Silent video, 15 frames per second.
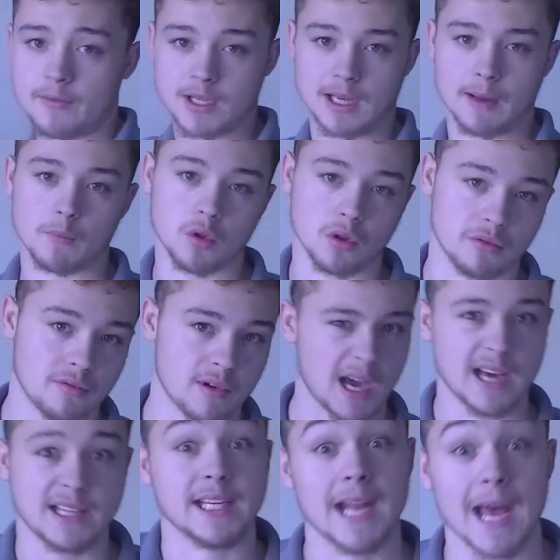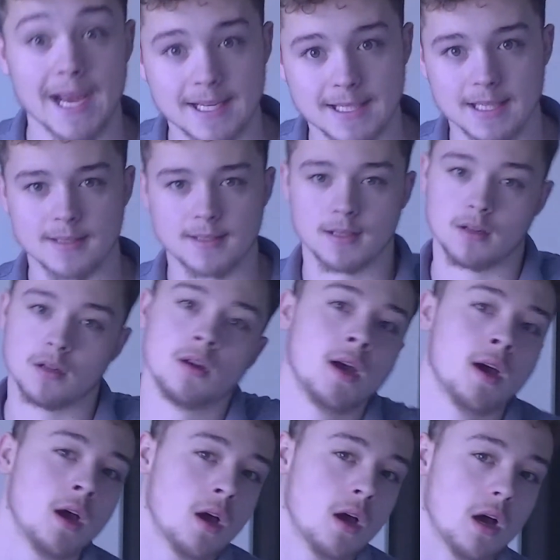of example of adding x's and
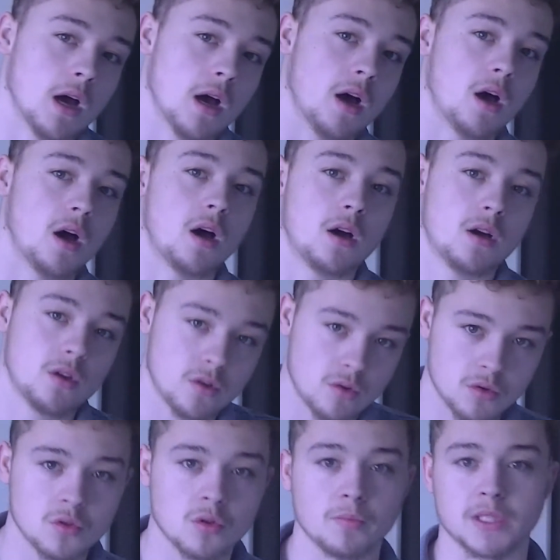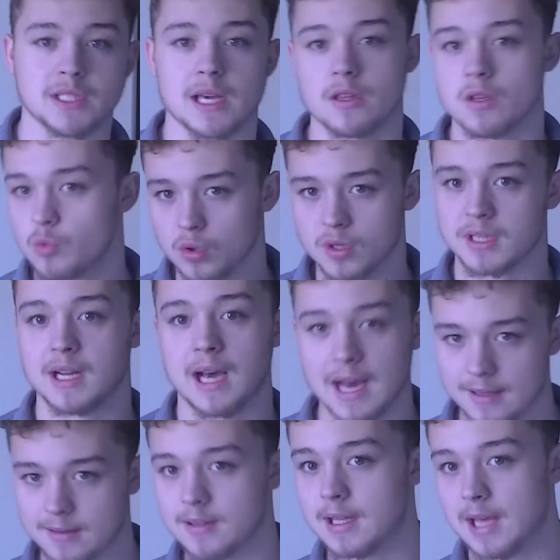numbers together. You wouldn't
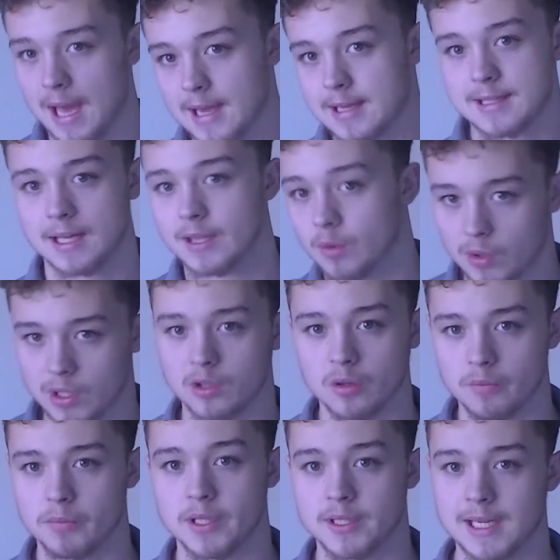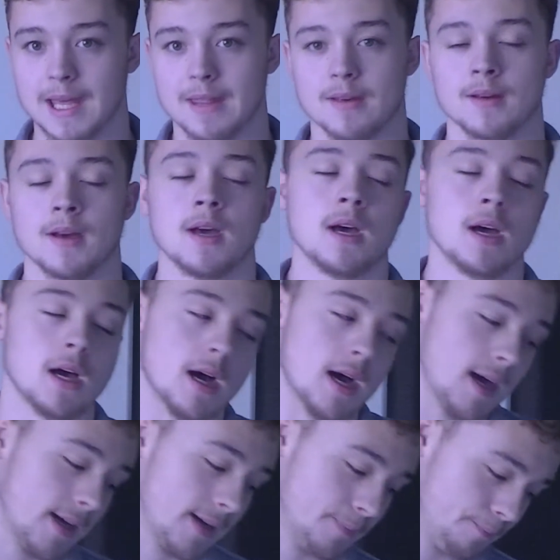add the x and the real number together.
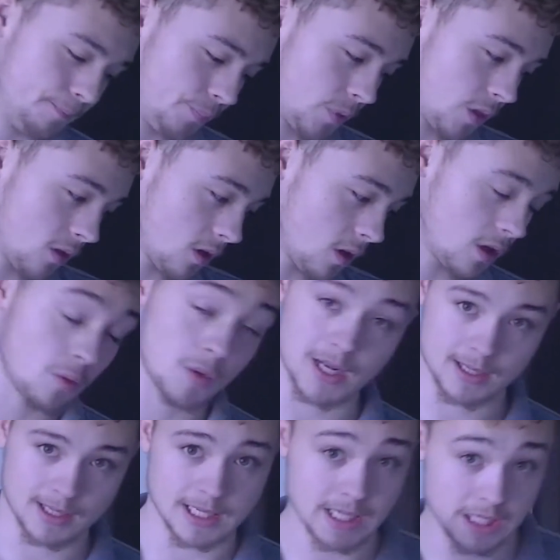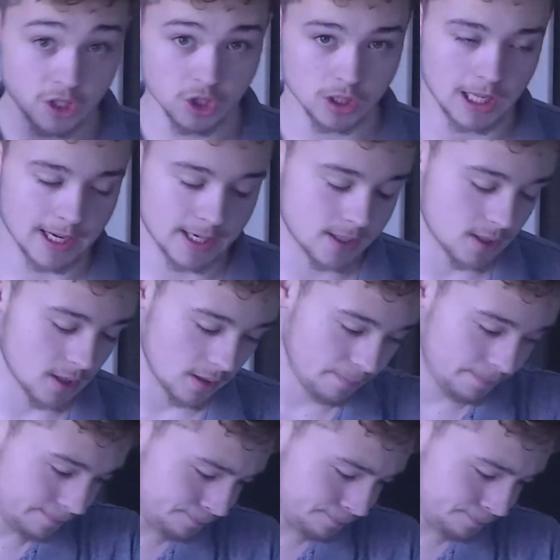You would add each like term.